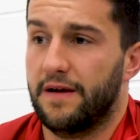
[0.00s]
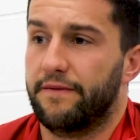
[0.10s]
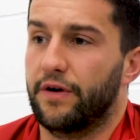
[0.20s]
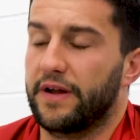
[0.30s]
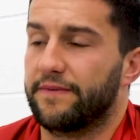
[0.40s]

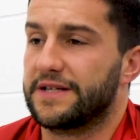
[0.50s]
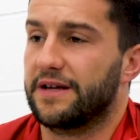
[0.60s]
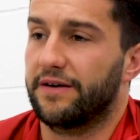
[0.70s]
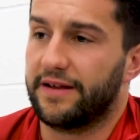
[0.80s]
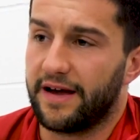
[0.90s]
for
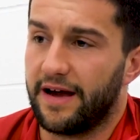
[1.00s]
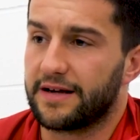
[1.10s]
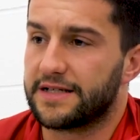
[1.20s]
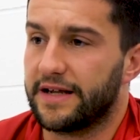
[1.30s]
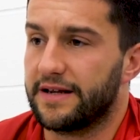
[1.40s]
facility
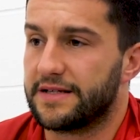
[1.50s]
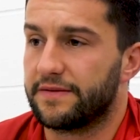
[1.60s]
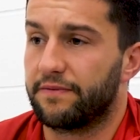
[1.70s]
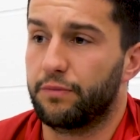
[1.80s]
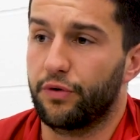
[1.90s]
access,
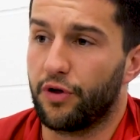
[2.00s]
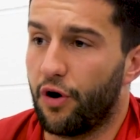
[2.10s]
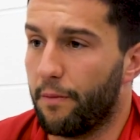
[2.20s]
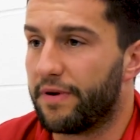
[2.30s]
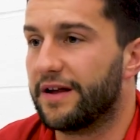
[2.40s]
both
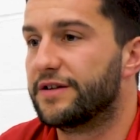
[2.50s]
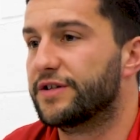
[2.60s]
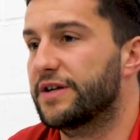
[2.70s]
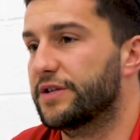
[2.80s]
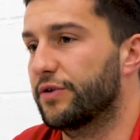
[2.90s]
on
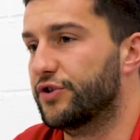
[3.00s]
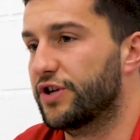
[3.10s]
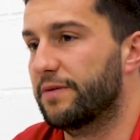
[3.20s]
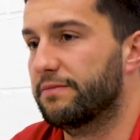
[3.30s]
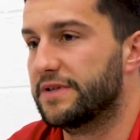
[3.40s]
pitches and on
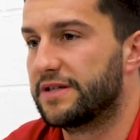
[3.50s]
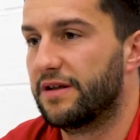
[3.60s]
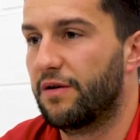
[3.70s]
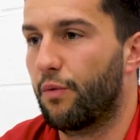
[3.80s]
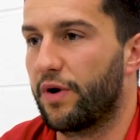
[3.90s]

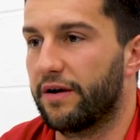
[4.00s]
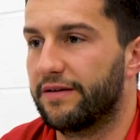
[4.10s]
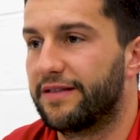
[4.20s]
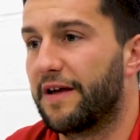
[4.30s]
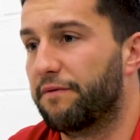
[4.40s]
gyms,
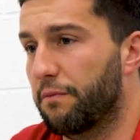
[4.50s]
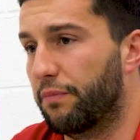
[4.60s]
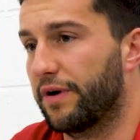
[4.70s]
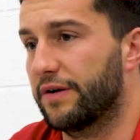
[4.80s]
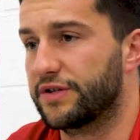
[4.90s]
where
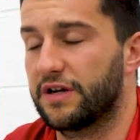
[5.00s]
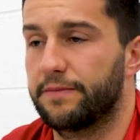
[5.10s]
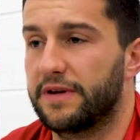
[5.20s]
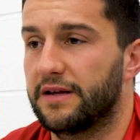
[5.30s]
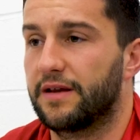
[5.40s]
different players are going
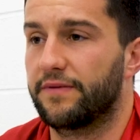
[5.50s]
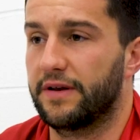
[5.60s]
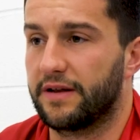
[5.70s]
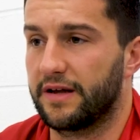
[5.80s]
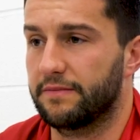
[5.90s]
to be at
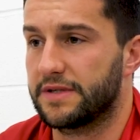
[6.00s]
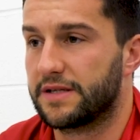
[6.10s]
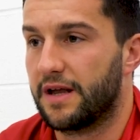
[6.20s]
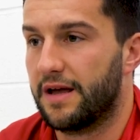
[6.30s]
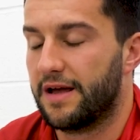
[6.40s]
different
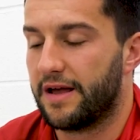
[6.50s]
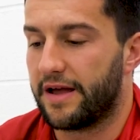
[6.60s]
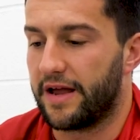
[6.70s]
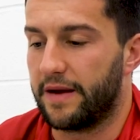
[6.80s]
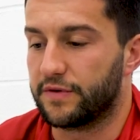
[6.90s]
times.
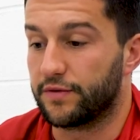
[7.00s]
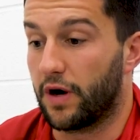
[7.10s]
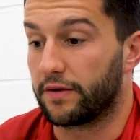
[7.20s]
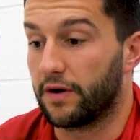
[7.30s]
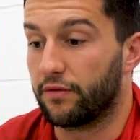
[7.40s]
So we've
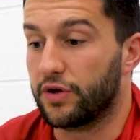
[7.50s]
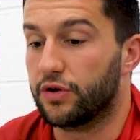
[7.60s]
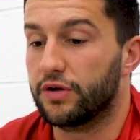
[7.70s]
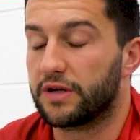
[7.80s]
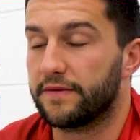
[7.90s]
got a really
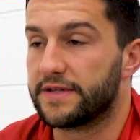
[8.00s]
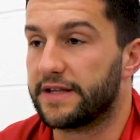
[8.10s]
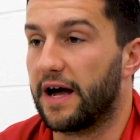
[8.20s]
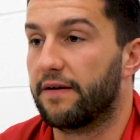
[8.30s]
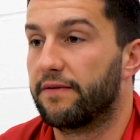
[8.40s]
good
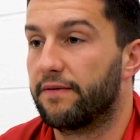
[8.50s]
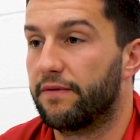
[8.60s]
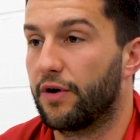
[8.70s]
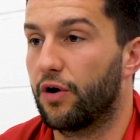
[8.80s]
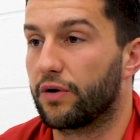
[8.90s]
staff
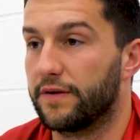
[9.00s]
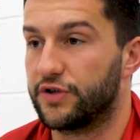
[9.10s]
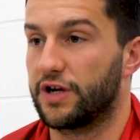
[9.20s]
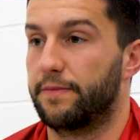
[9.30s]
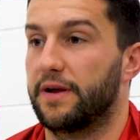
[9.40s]
that all
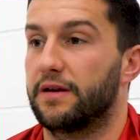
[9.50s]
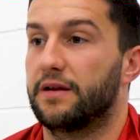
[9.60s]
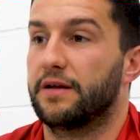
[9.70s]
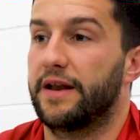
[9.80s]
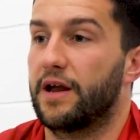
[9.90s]
chip
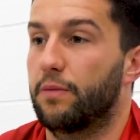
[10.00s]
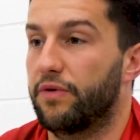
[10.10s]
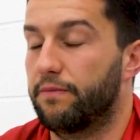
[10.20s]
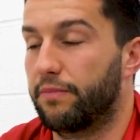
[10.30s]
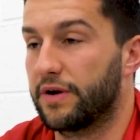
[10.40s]
in and help
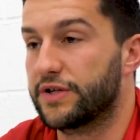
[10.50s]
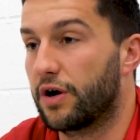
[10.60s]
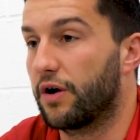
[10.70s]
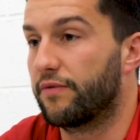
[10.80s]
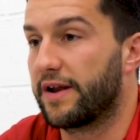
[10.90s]
with players that
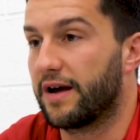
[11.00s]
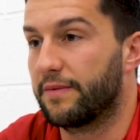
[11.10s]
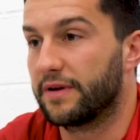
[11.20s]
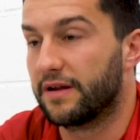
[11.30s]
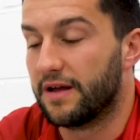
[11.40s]
are
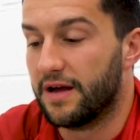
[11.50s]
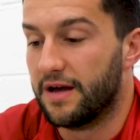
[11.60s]
rehabbing.